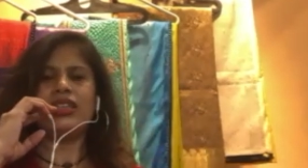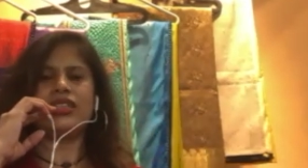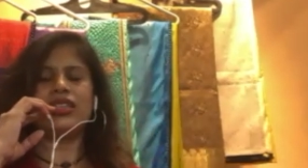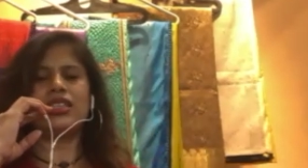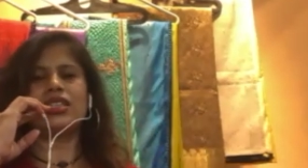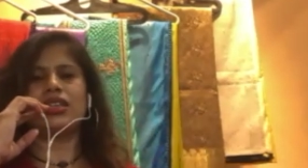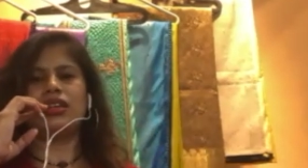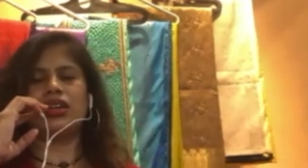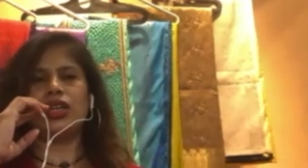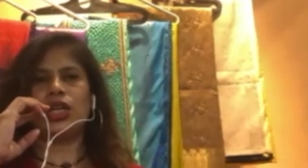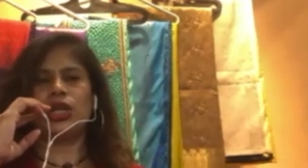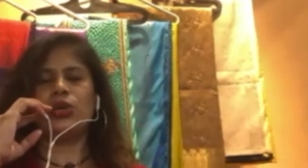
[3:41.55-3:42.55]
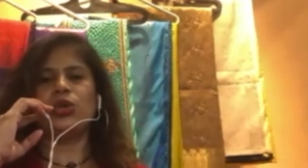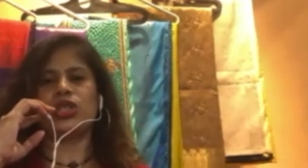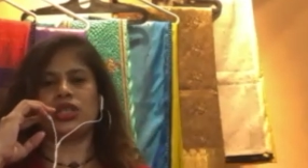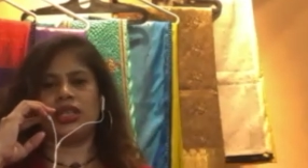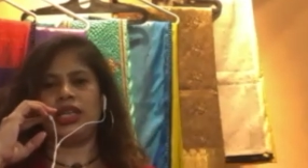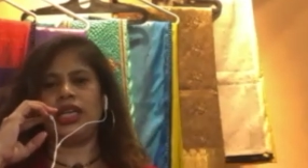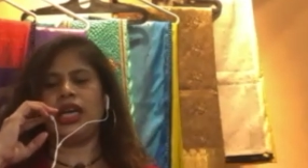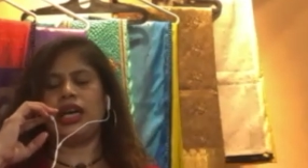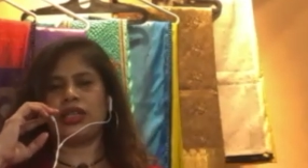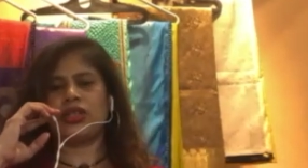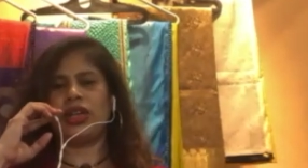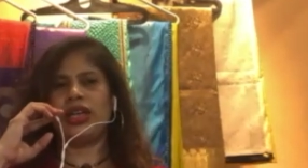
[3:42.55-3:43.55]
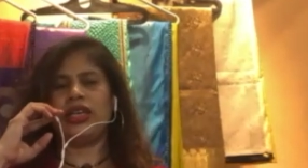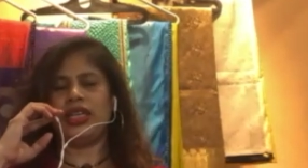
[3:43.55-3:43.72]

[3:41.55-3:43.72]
It's a huge thing actually.